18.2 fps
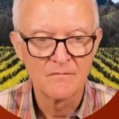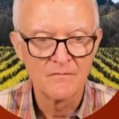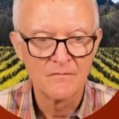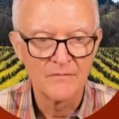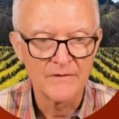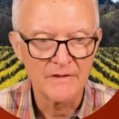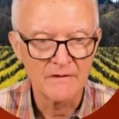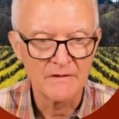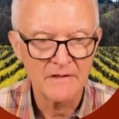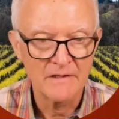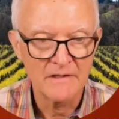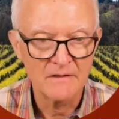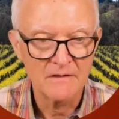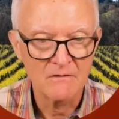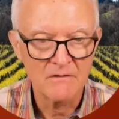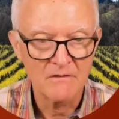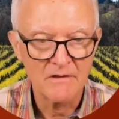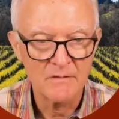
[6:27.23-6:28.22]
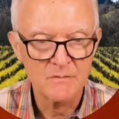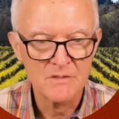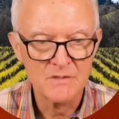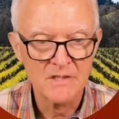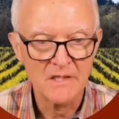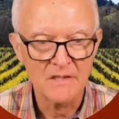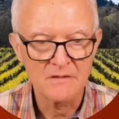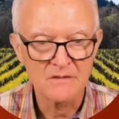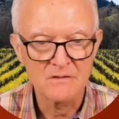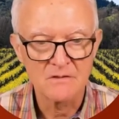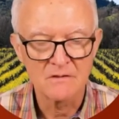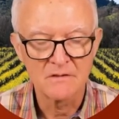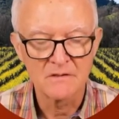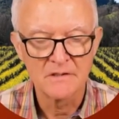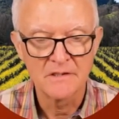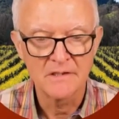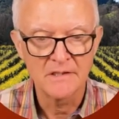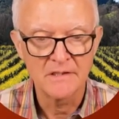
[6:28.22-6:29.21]
All right, grams cancel
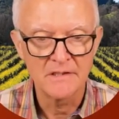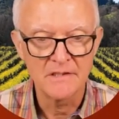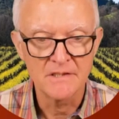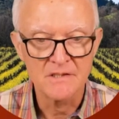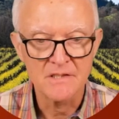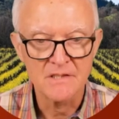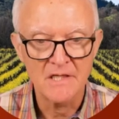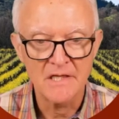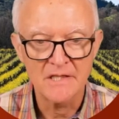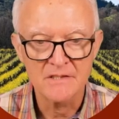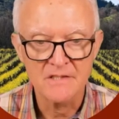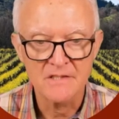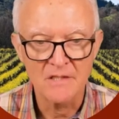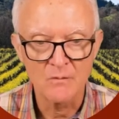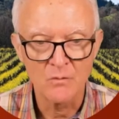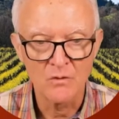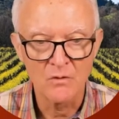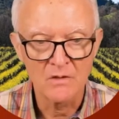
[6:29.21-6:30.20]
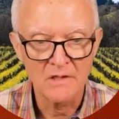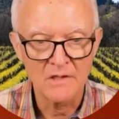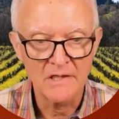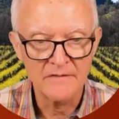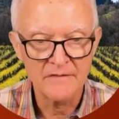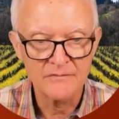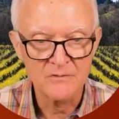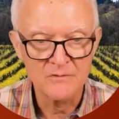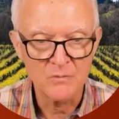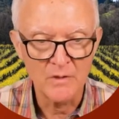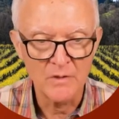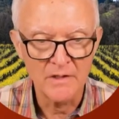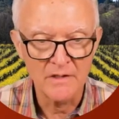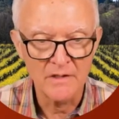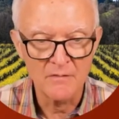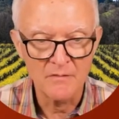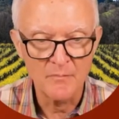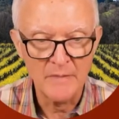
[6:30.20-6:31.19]
in each case, and we're left
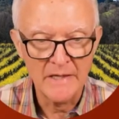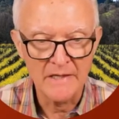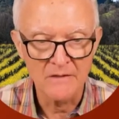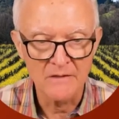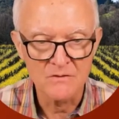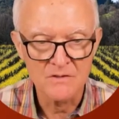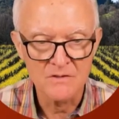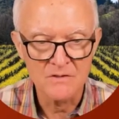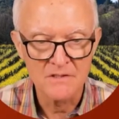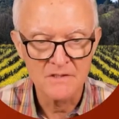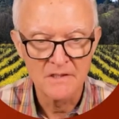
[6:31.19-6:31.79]
with pounds